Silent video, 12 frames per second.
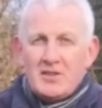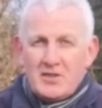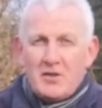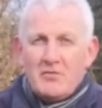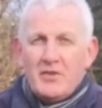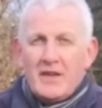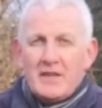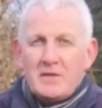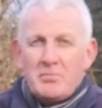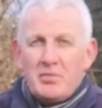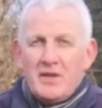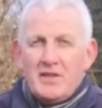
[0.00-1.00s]
don't forget to
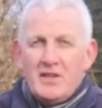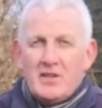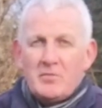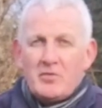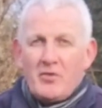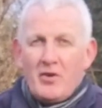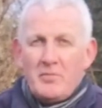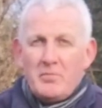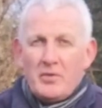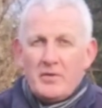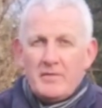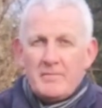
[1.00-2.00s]
press the subscribe
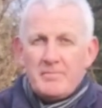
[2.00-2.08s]
button.